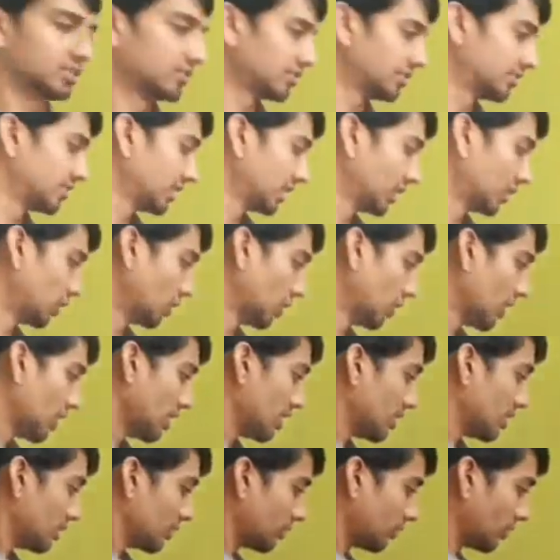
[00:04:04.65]
0
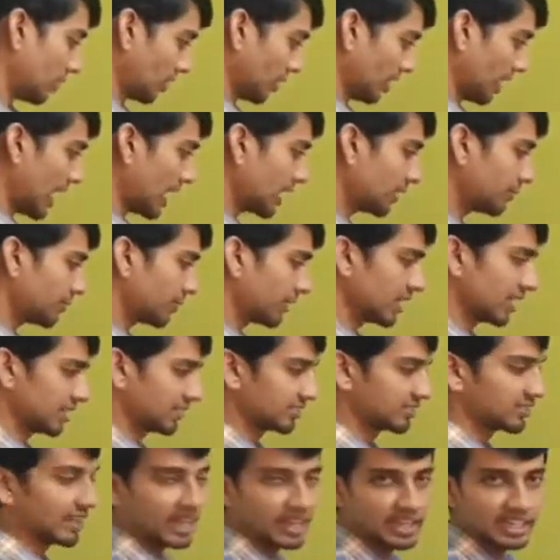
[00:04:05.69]
for alpha
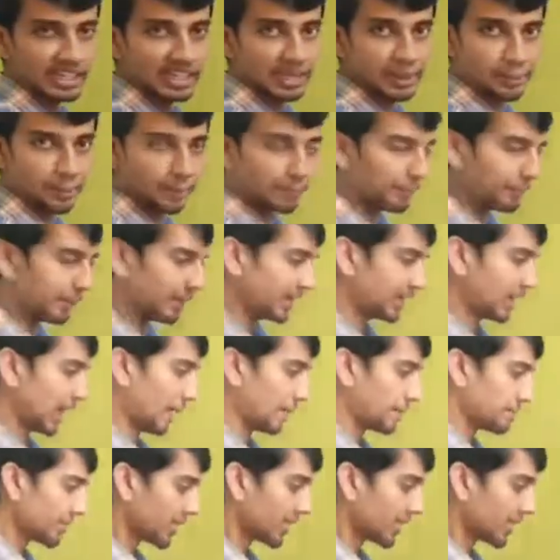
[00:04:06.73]
less than beta.